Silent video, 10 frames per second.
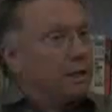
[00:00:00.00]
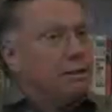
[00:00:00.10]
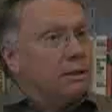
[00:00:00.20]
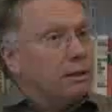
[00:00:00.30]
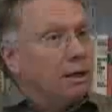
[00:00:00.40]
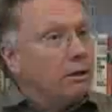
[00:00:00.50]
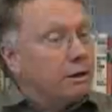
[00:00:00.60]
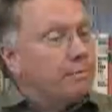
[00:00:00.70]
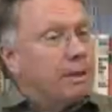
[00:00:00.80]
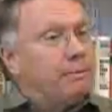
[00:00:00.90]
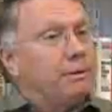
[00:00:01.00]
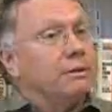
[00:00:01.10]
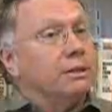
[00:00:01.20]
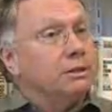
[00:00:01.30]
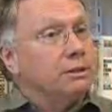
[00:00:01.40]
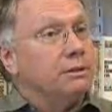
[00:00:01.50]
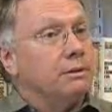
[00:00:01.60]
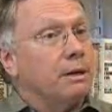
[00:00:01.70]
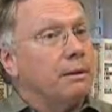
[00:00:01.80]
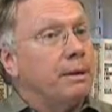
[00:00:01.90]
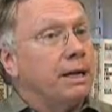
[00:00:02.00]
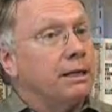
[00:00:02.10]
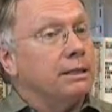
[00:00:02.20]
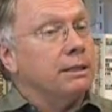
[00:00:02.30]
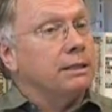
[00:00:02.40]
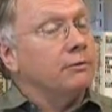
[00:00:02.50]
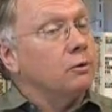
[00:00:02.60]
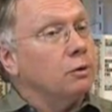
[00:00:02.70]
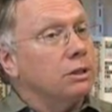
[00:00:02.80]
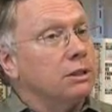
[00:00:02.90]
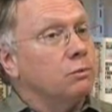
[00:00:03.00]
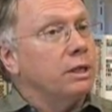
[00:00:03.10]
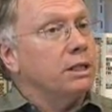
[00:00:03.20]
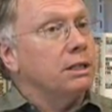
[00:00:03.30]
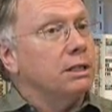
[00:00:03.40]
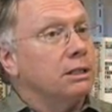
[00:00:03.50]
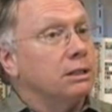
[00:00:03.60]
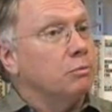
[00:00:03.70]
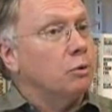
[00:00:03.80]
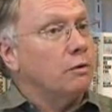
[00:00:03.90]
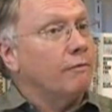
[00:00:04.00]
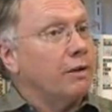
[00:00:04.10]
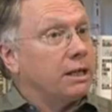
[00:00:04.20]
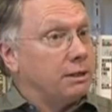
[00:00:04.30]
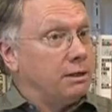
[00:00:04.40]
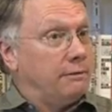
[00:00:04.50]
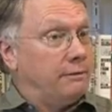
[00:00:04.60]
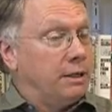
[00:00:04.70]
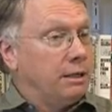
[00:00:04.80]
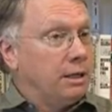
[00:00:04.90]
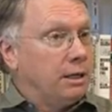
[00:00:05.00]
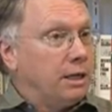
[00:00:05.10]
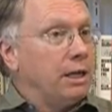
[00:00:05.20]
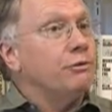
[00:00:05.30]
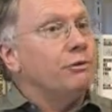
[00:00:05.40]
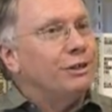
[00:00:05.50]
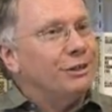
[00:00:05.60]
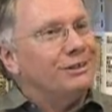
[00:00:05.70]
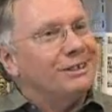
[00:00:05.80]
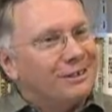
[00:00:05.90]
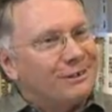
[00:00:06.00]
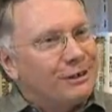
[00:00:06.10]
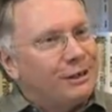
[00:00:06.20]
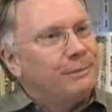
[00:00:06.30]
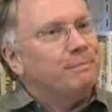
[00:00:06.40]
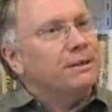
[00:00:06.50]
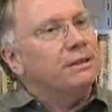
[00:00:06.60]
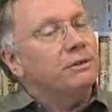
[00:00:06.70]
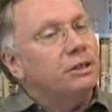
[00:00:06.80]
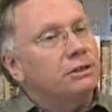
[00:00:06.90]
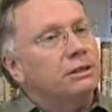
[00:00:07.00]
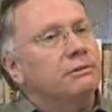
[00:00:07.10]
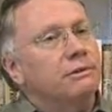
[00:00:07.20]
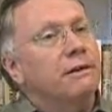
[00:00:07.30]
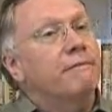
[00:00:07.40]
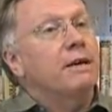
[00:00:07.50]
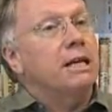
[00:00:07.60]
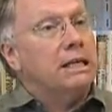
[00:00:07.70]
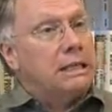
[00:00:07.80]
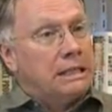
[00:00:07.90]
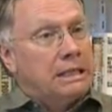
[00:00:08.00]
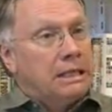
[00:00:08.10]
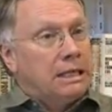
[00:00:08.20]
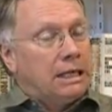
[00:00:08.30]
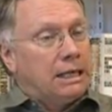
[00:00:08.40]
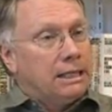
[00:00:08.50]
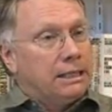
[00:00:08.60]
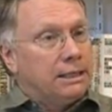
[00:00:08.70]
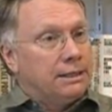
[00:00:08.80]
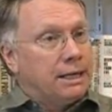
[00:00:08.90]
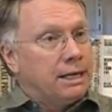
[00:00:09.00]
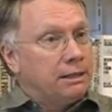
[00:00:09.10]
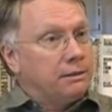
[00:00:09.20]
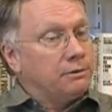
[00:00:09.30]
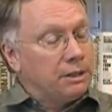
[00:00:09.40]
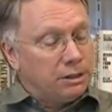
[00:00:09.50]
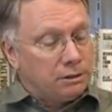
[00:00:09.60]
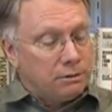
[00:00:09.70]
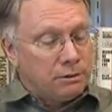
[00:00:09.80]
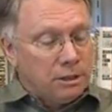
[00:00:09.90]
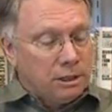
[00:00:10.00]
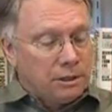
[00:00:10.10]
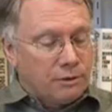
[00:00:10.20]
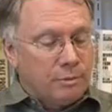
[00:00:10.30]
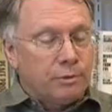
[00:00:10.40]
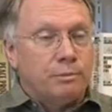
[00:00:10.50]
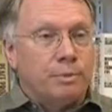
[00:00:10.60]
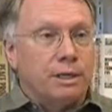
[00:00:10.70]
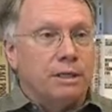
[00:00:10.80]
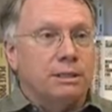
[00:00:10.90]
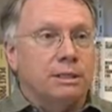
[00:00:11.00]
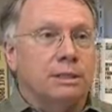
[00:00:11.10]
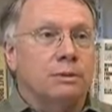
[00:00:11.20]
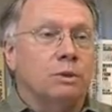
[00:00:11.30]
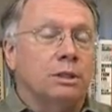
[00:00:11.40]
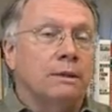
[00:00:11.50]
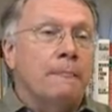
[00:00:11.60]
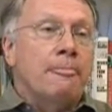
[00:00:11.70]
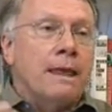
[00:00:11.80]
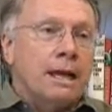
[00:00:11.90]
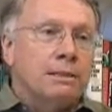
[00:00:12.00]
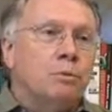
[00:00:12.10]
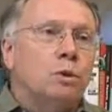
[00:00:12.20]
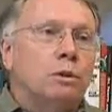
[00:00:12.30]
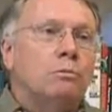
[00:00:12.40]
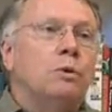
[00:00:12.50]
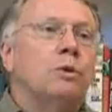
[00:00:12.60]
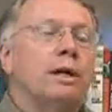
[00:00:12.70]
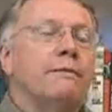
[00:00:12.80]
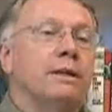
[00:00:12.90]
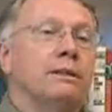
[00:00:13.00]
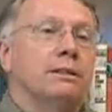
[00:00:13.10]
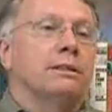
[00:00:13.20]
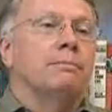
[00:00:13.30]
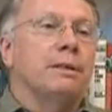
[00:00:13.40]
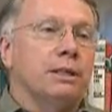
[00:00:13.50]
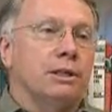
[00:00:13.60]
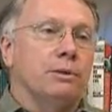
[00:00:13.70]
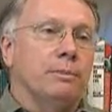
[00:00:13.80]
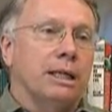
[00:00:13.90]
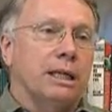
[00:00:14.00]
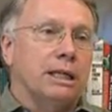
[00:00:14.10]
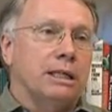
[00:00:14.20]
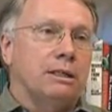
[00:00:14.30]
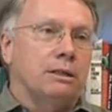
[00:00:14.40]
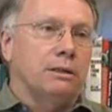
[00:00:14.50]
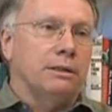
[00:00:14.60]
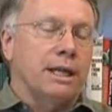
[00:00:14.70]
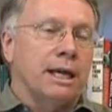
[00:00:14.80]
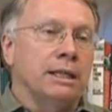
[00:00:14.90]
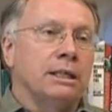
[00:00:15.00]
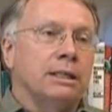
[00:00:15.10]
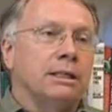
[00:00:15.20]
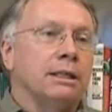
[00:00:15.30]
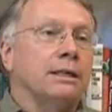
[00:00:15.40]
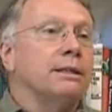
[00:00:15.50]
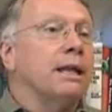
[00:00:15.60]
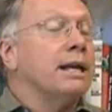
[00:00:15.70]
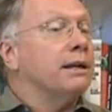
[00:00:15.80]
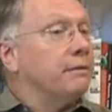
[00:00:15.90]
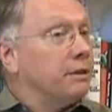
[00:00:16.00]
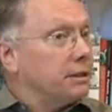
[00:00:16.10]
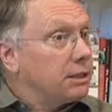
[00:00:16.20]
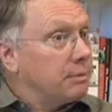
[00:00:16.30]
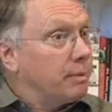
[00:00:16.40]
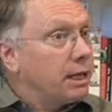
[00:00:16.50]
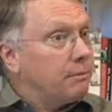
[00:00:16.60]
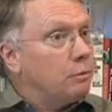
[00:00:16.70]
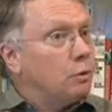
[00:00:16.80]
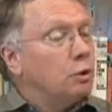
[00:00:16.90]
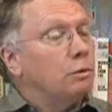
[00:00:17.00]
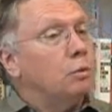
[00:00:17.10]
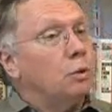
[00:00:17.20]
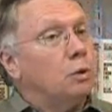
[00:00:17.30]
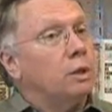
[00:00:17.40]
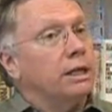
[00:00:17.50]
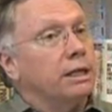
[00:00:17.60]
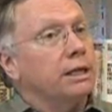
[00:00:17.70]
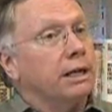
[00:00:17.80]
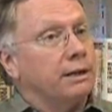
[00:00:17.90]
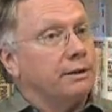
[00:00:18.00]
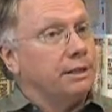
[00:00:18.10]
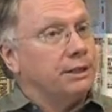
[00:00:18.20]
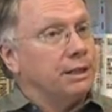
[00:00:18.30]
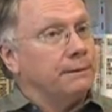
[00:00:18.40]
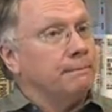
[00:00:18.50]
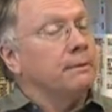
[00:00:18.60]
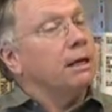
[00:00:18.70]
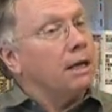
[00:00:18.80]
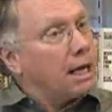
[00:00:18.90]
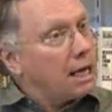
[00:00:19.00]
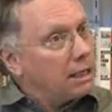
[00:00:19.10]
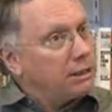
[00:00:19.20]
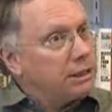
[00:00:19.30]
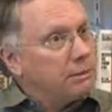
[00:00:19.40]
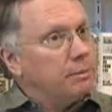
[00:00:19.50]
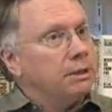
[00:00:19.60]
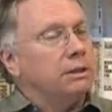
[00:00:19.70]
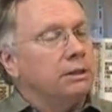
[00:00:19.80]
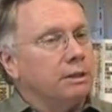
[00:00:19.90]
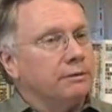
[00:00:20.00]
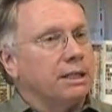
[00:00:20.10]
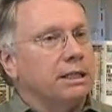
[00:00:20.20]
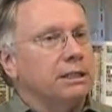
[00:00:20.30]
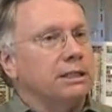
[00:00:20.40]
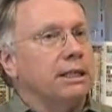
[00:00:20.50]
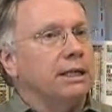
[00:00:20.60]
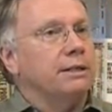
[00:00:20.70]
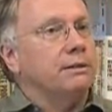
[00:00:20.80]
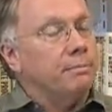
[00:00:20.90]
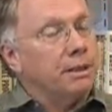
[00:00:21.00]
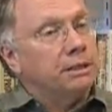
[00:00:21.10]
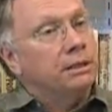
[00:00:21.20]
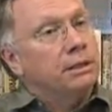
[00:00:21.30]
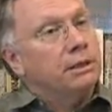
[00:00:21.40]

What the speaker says: thing that a lot of people are concerned about, of course, is whether this is more effective in reducing crime, in reducing reoffending, than traditional criminal process. Well, as more and more evidence has been accumulated on that evidence has become more and more encouraging. Large number of studies now that have been